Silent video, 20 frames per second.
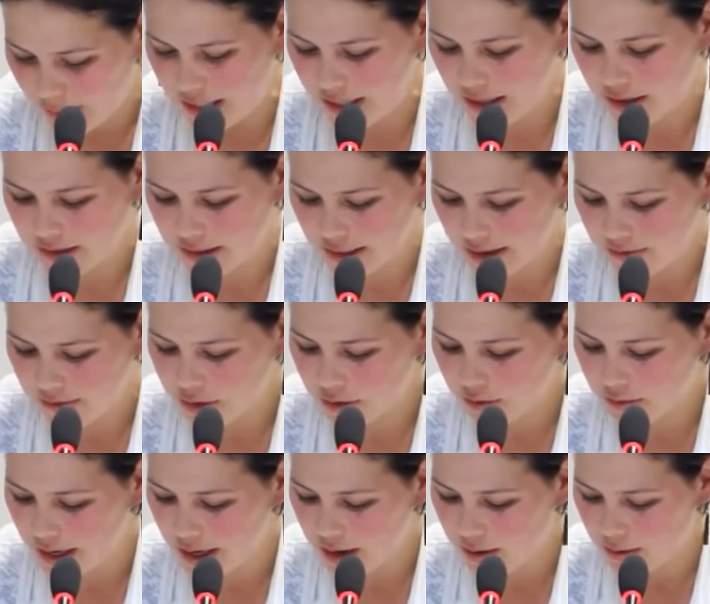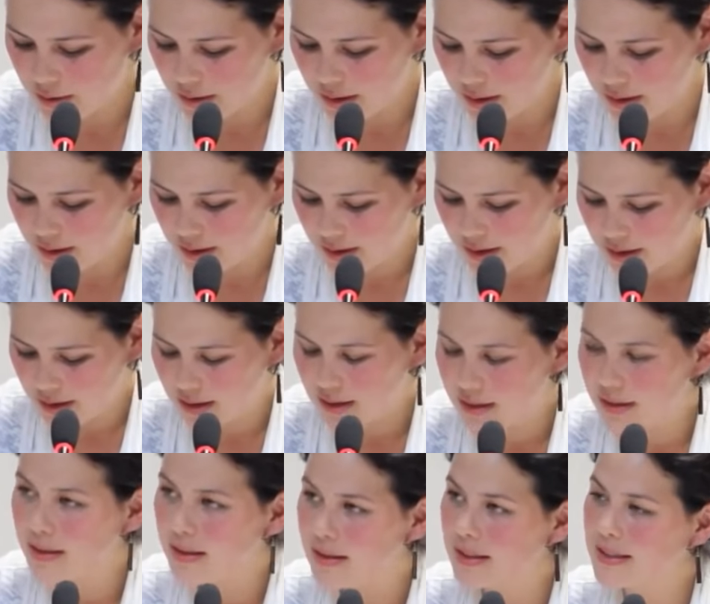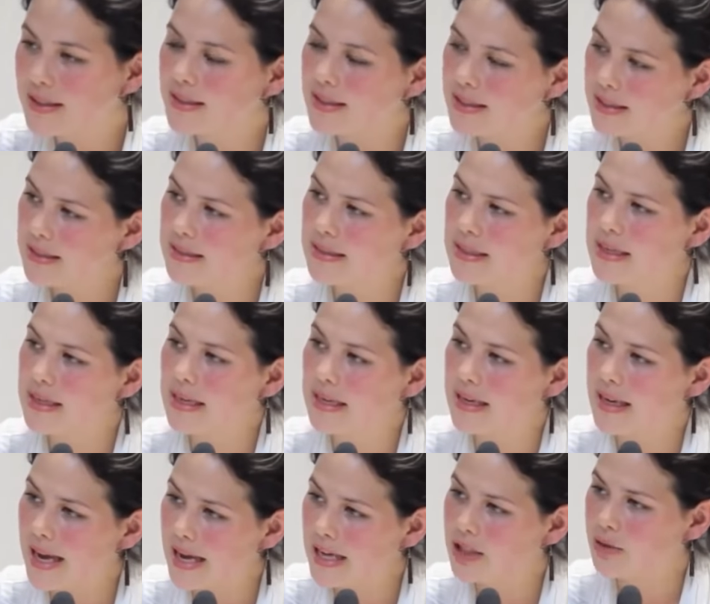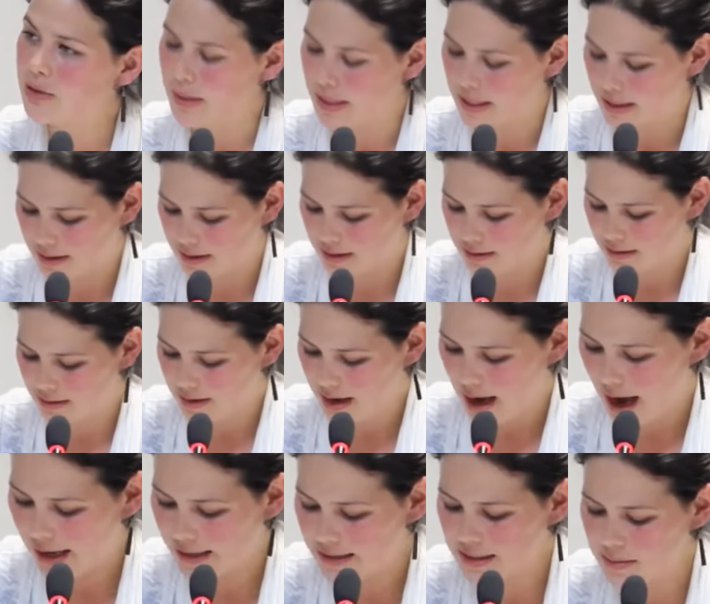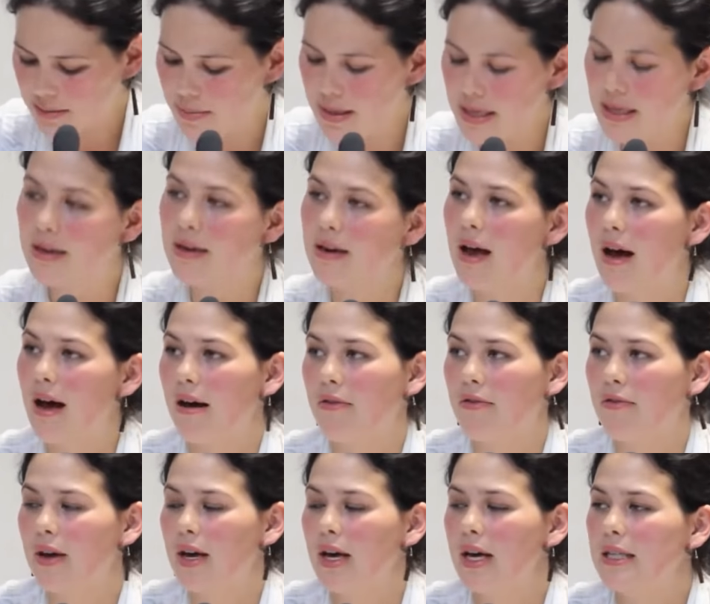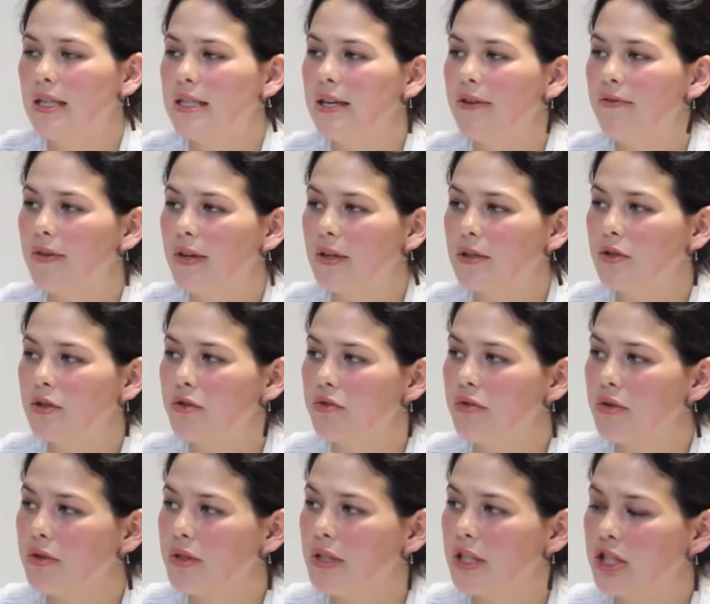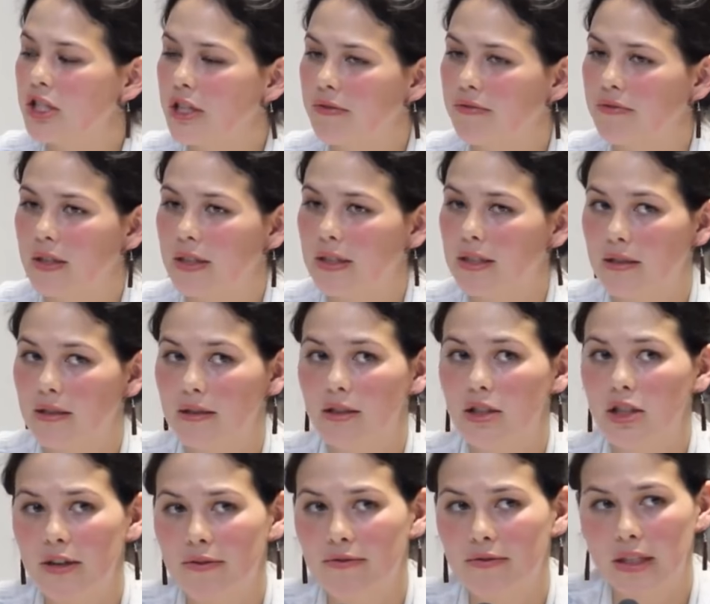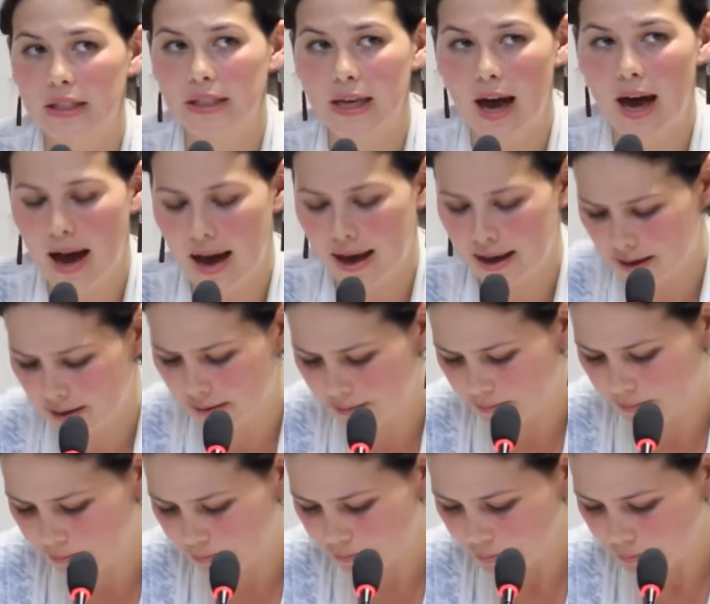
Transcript: 20 years after Rio, the citizen engagement hasn't been enough to filter through to shift the, shift the tide.